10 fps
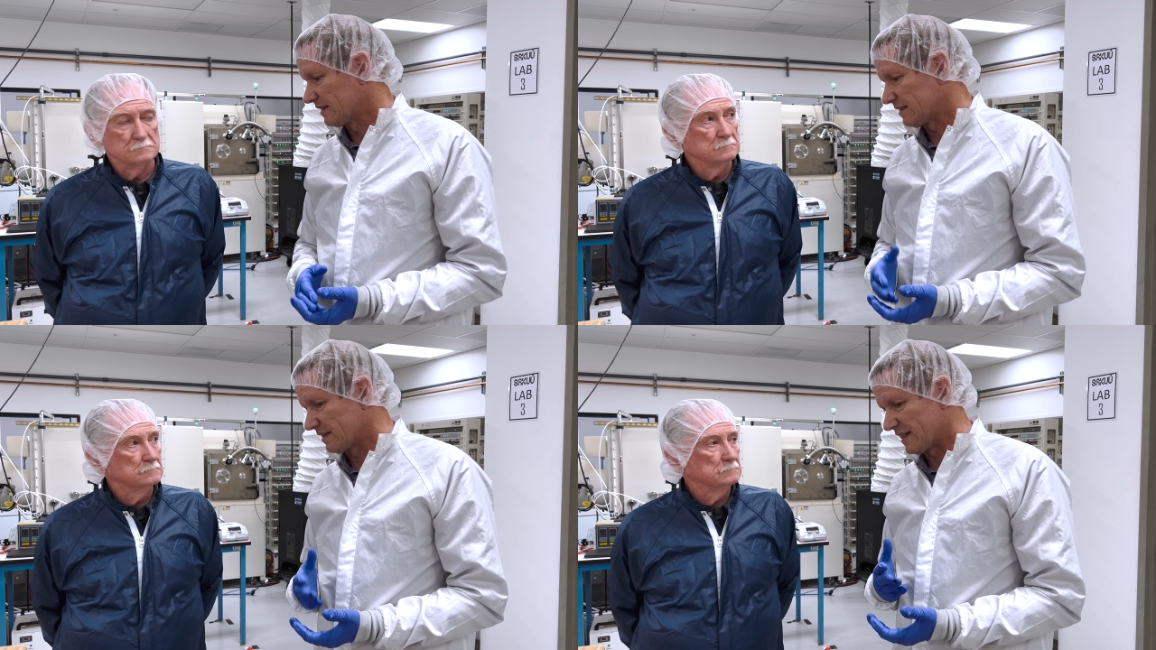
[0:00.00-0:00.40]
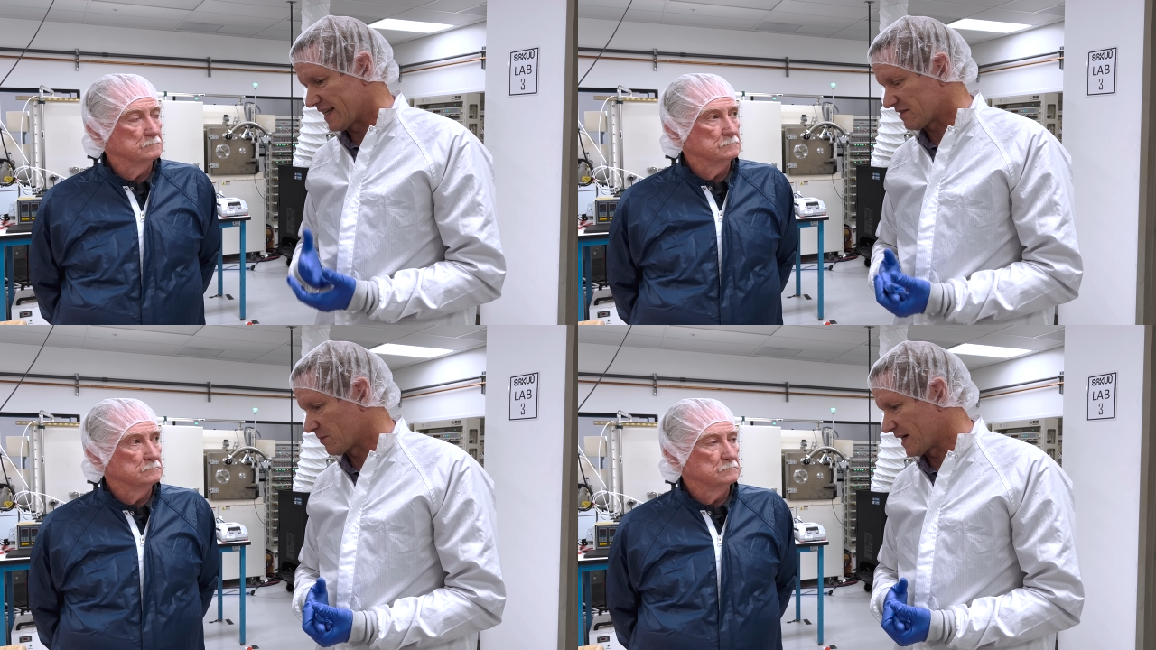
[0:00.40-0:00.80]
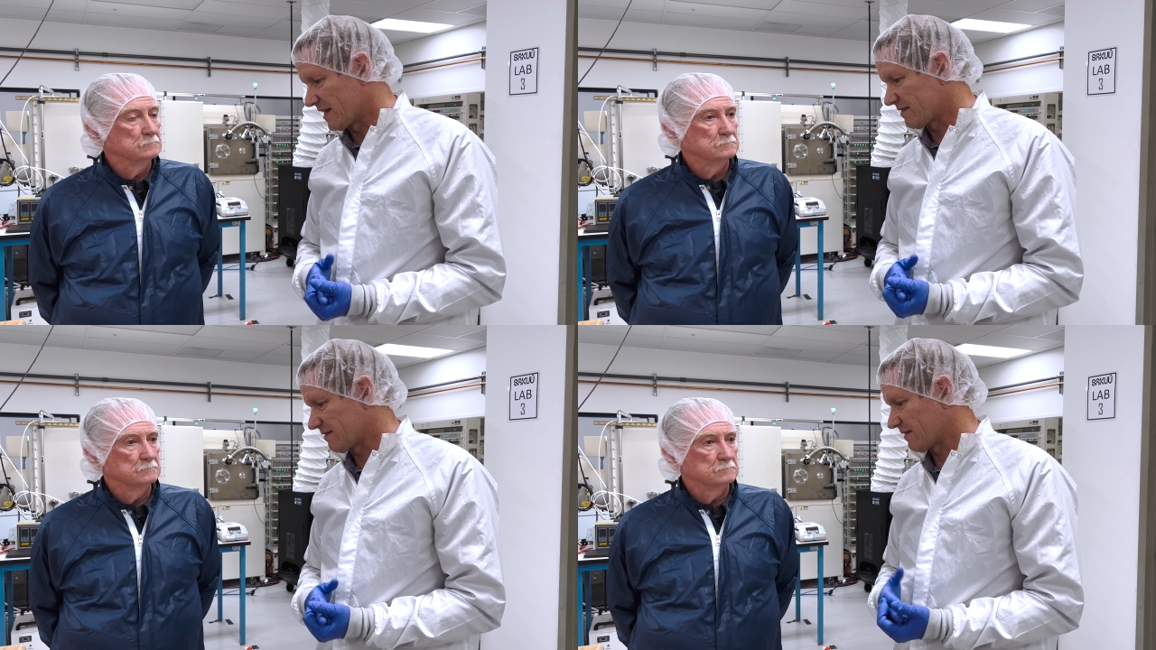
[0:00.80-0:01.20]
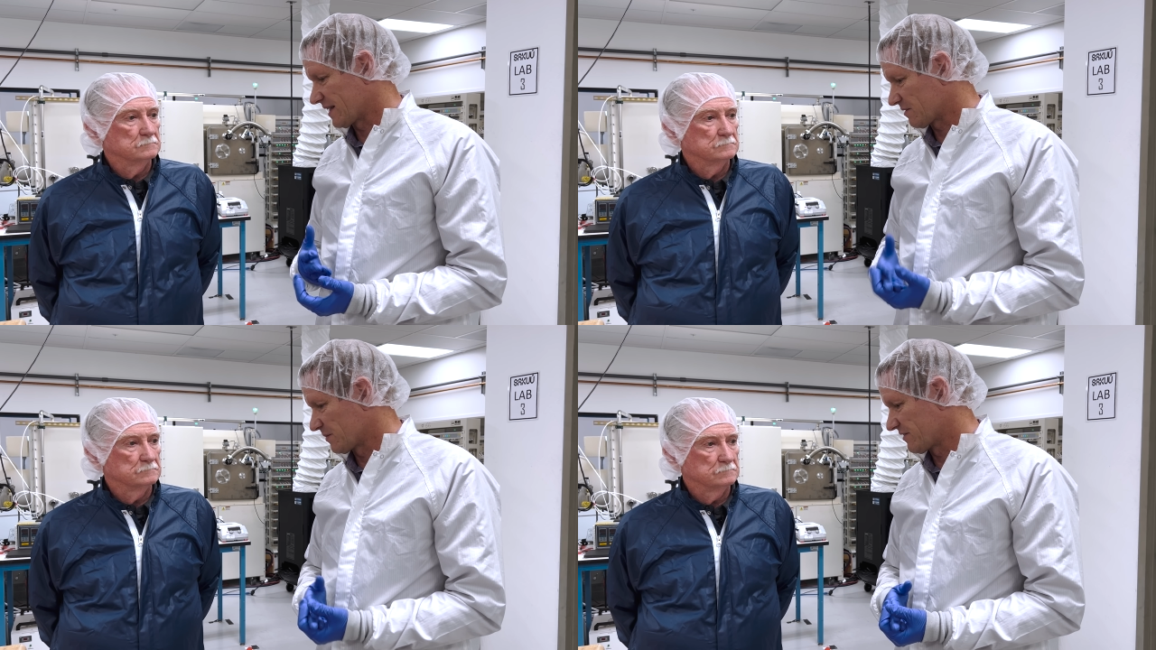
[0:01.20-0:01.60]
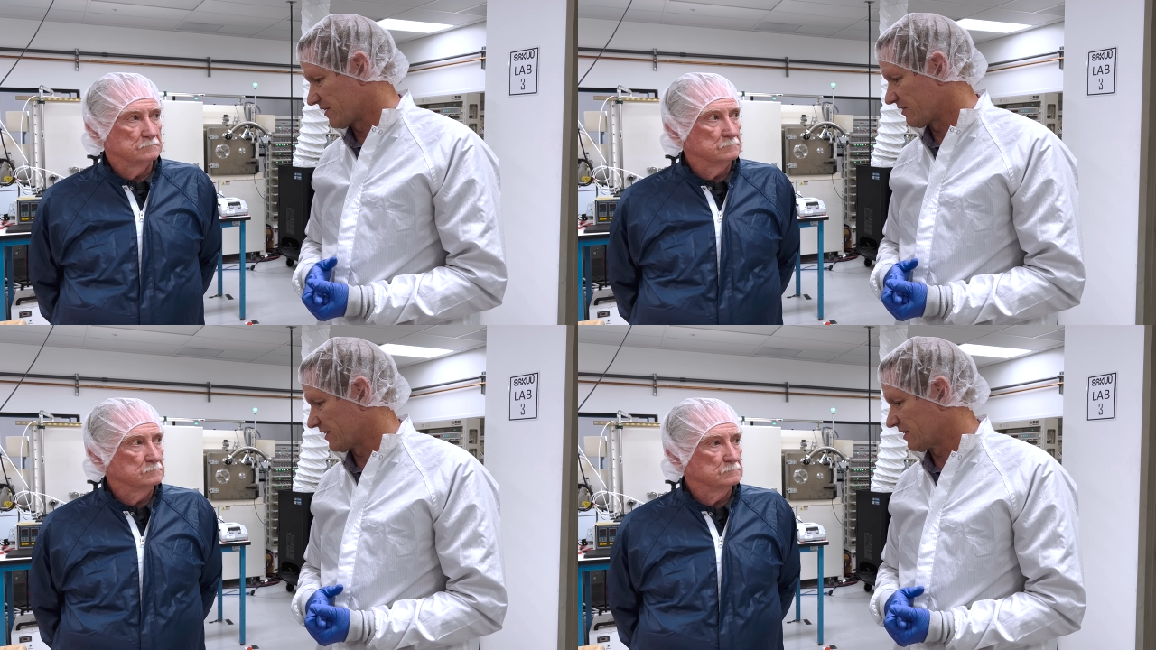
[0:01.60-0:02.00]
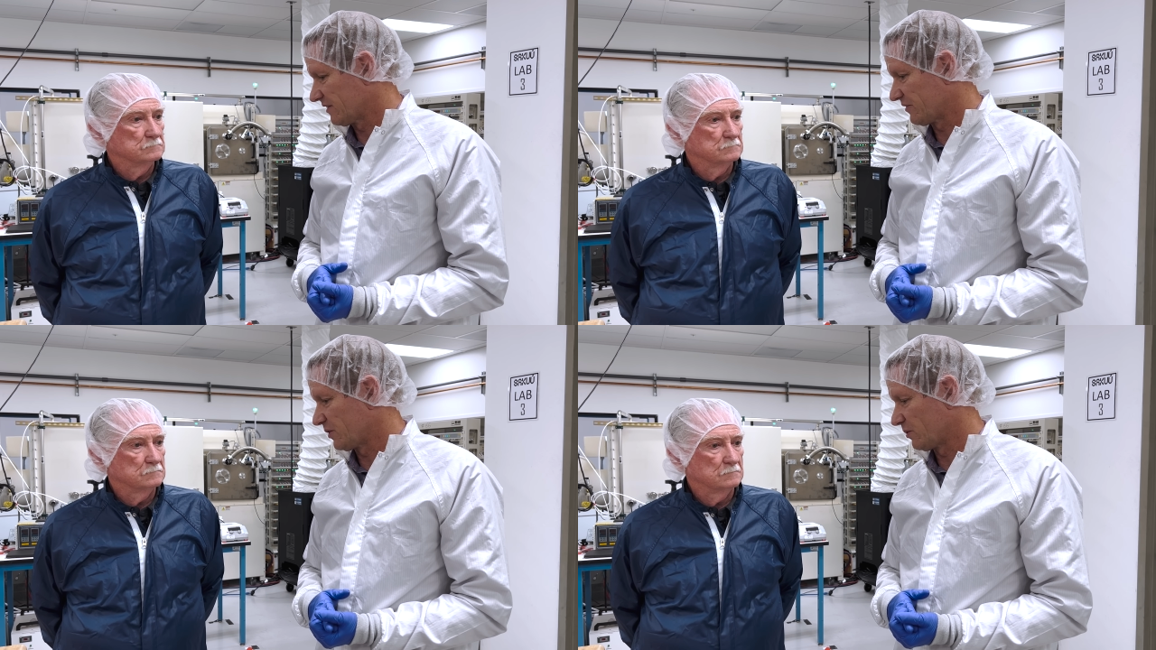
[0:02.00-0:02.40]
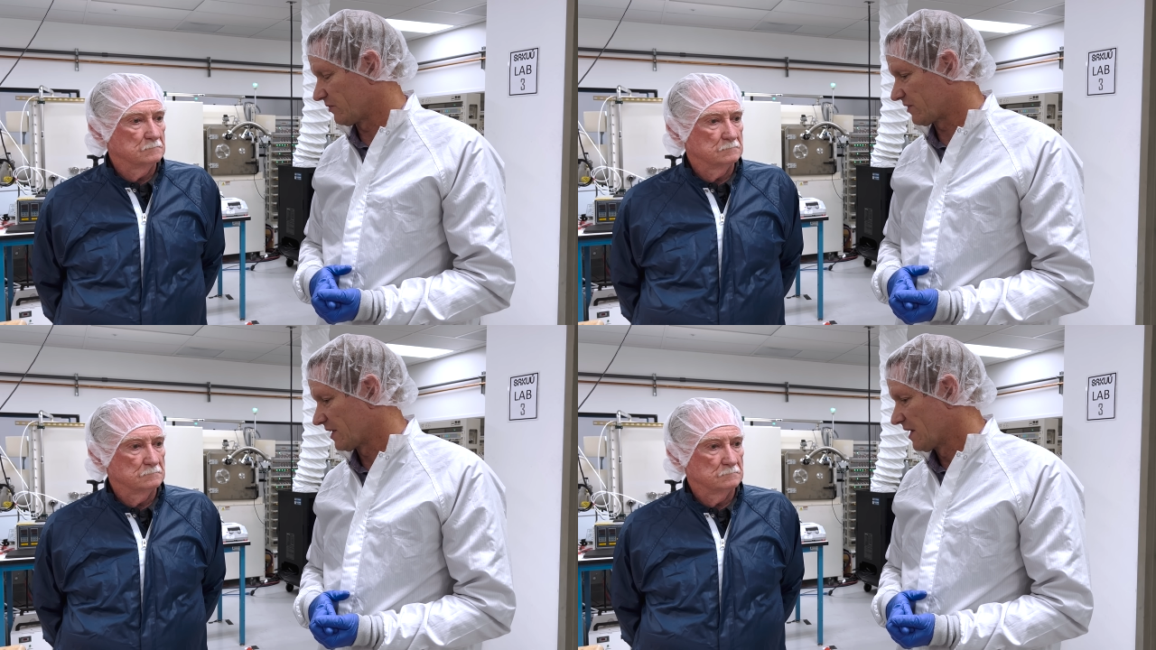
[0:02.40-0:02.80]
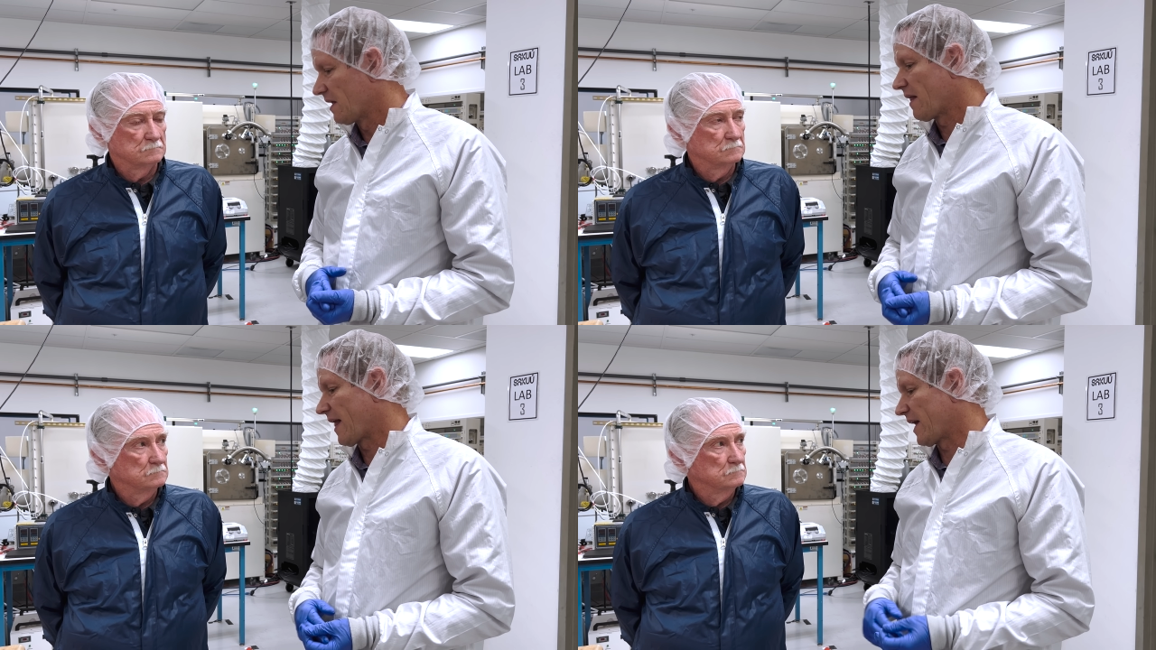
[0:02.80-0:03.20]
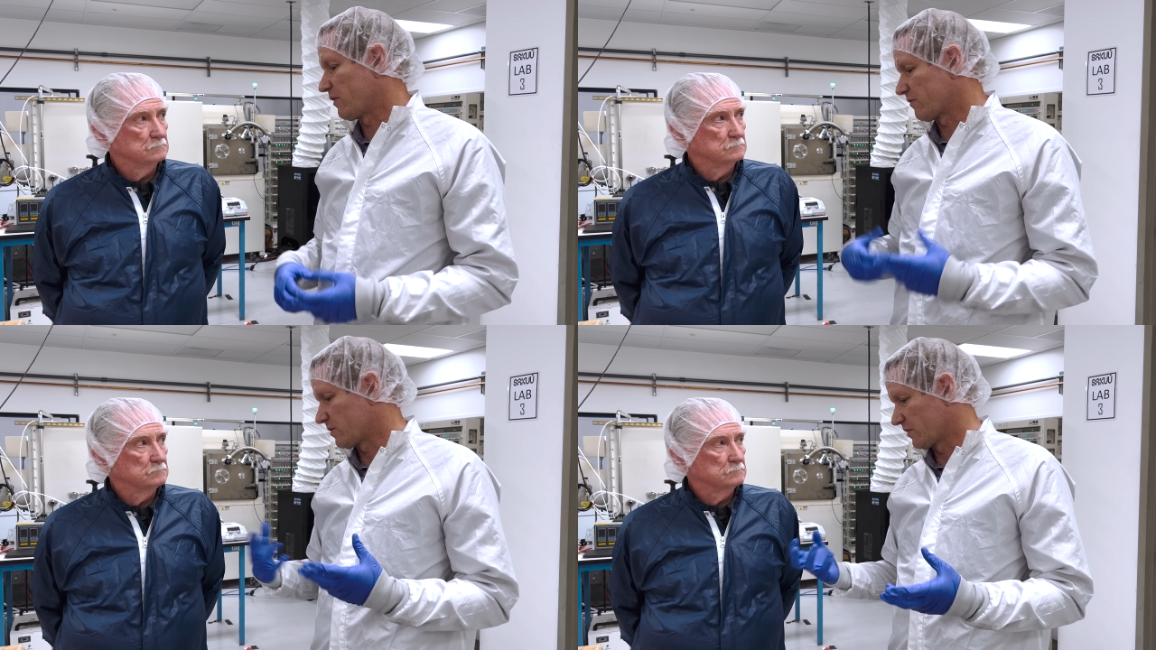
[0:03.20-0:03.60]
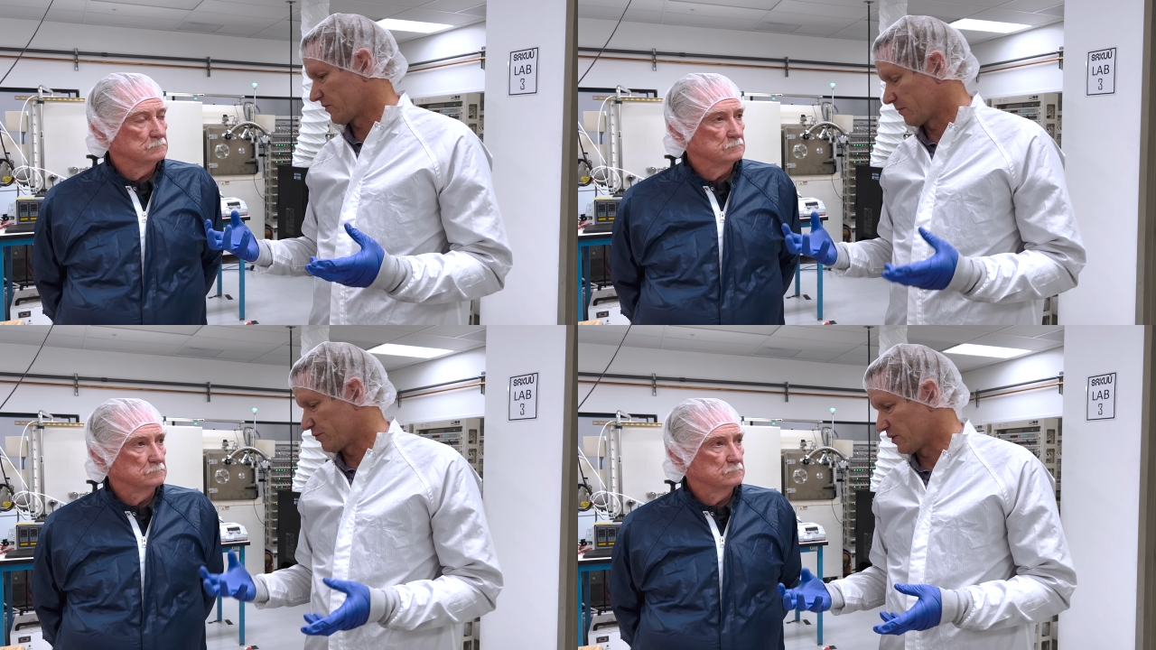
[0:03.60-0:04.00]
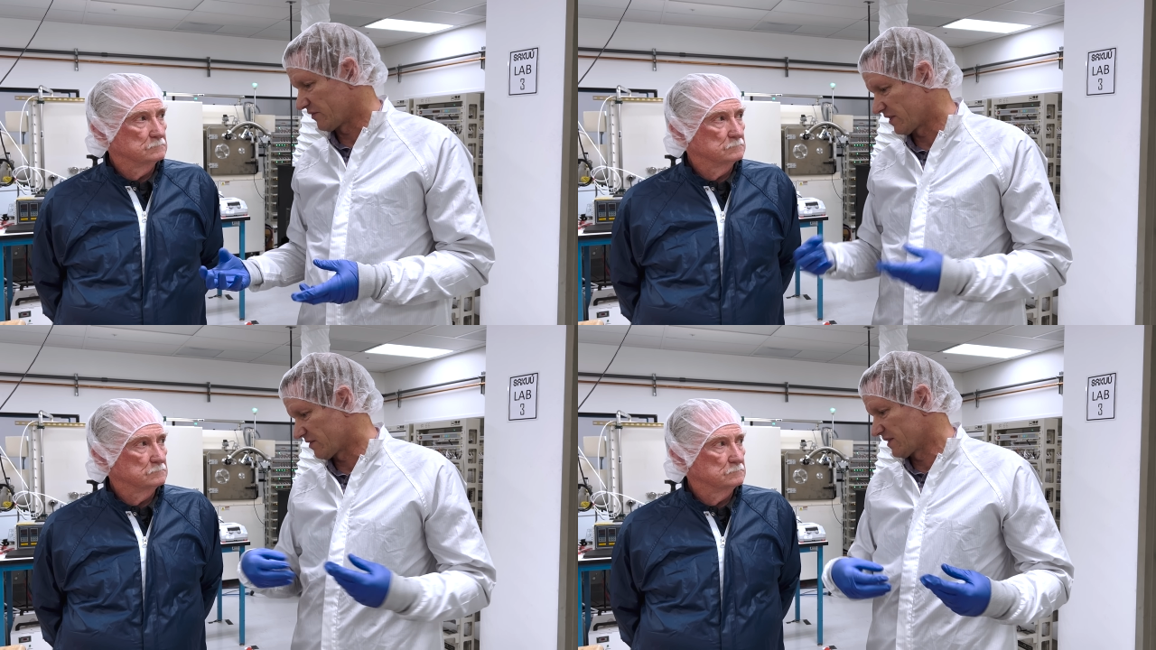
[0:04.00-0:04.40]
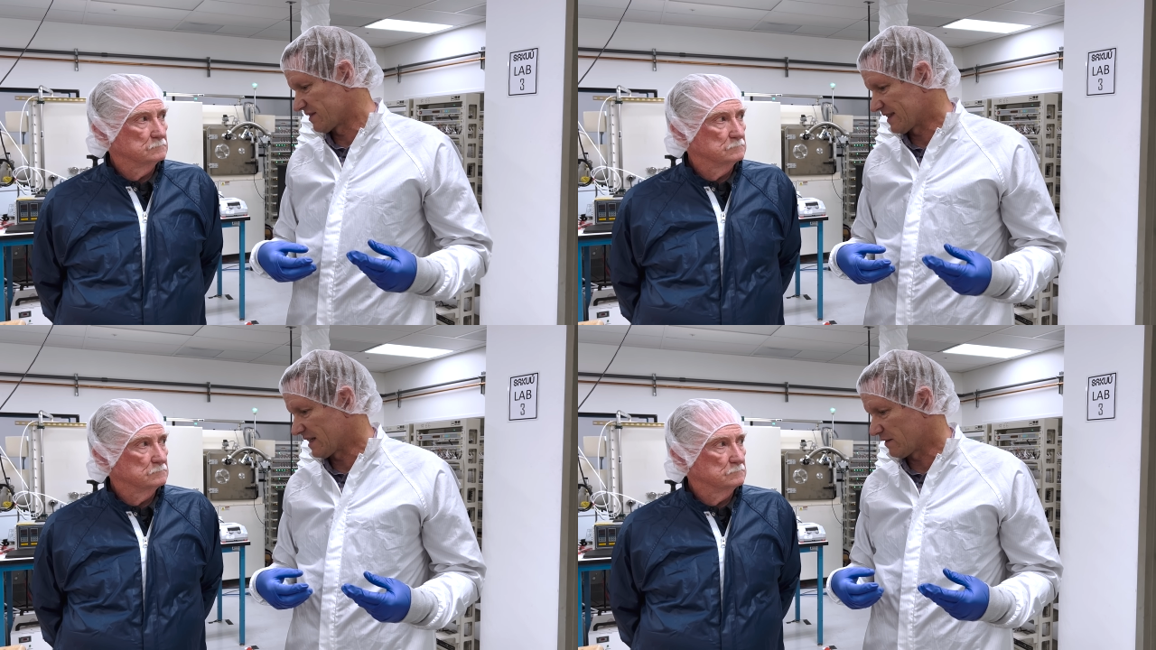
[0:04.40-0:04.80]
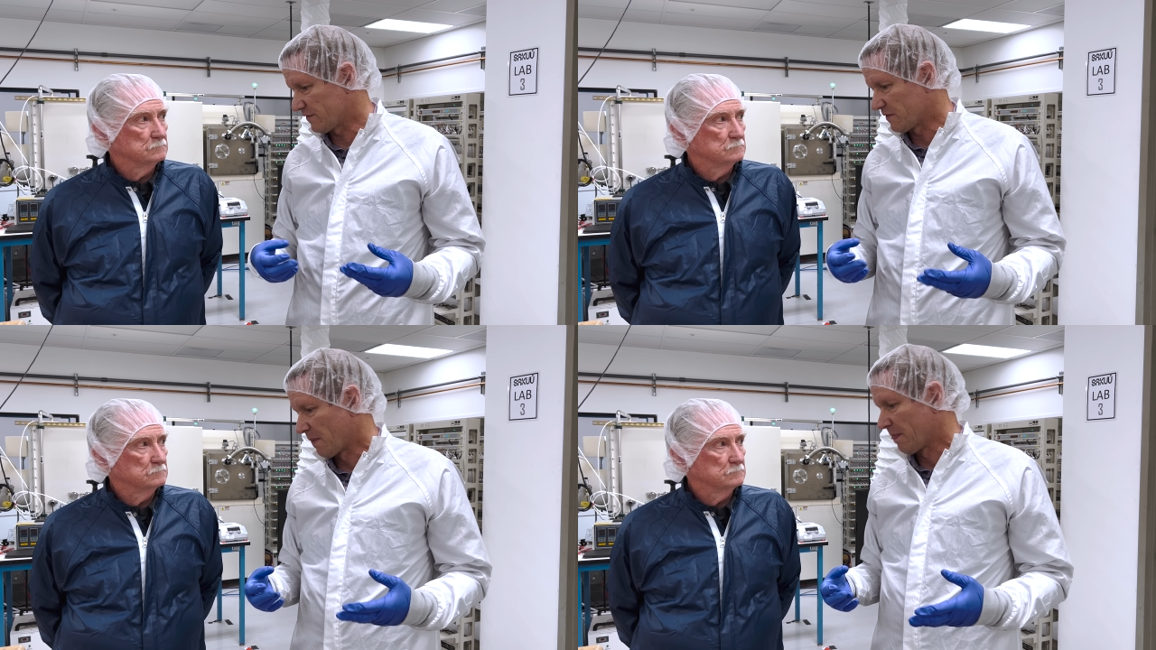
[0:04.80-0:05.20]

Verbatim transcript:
Speaker 1: uh, less weight, less materials used, and of course the process in itself